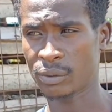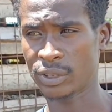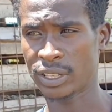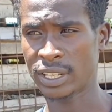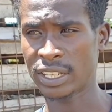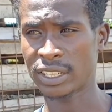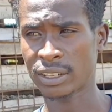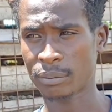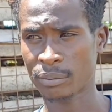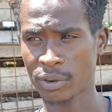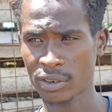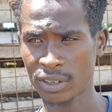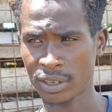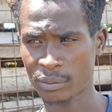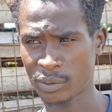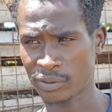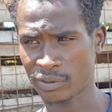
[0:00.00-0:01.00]
There's a
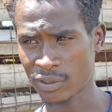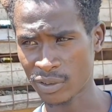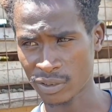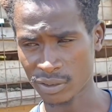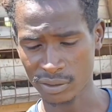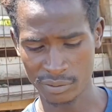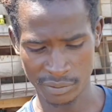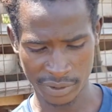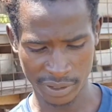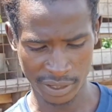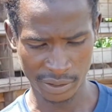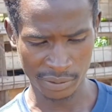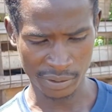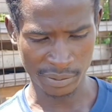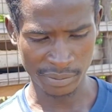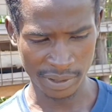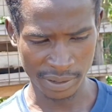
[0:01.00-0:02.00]
program we follow. We
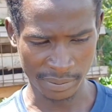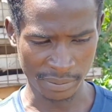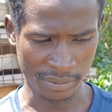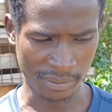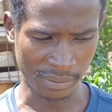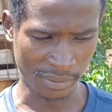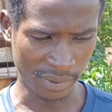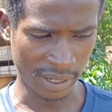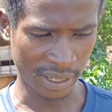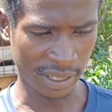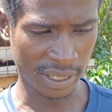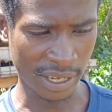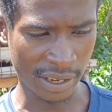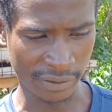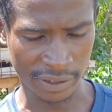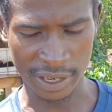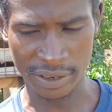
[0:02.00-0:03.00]
deworm them, let's
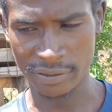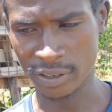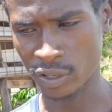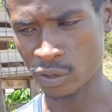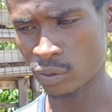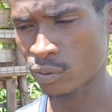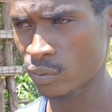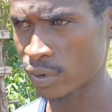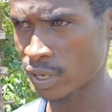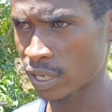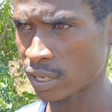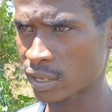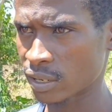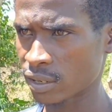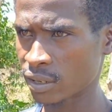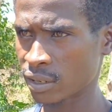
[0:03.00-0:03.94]
say, after every 2 weeks.